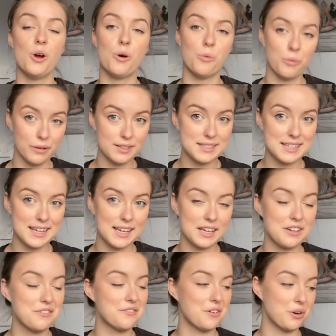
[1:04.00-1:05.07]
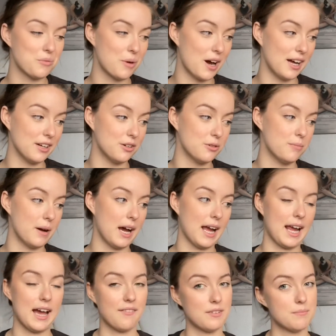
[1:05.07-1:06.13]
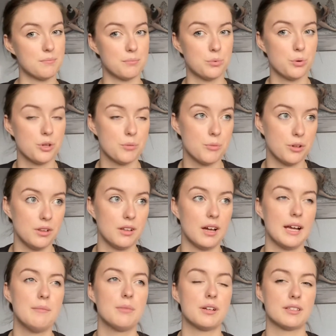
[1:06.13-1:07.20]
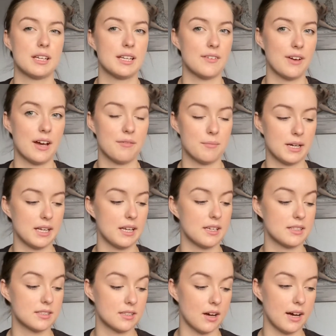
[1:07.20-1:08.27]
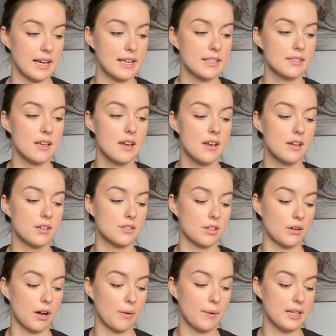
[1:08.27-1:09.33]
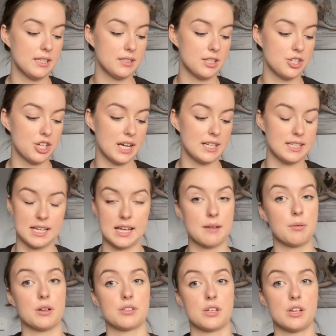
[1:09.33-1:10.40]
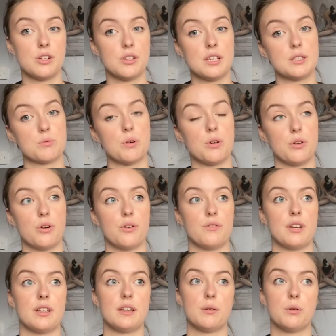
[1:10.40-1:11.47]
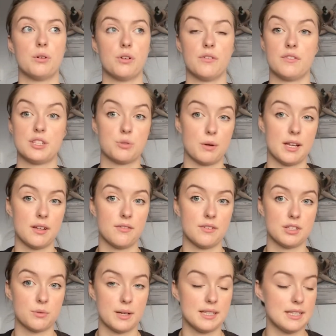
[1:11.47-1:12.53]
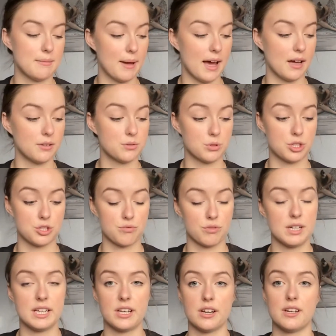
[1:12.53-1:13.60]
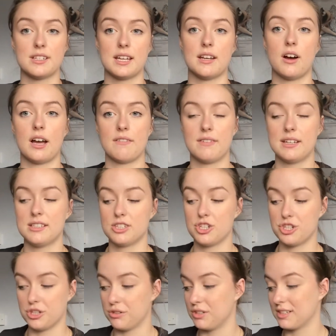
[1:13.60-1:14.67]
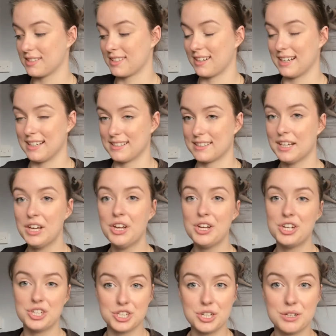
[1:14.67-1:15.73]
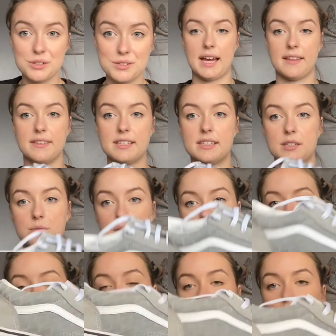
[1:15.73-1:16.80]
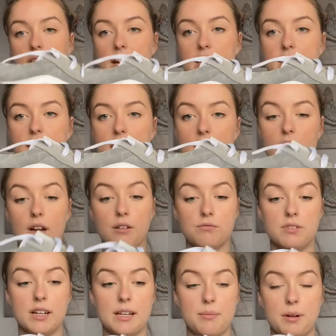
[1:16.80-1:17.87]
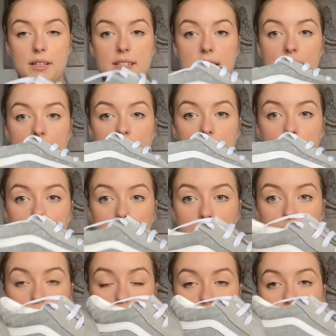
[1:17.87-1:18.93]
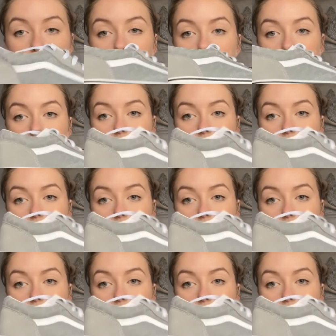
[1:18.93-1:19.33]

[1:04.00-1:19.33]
wanting for a while, but I haven't bought them online because I never have my size. So I went into JD because I knew these were on offer. They were on offer for £20, which is really good, and I fit into junior size shoes. This is what they look like. They are really pretty old school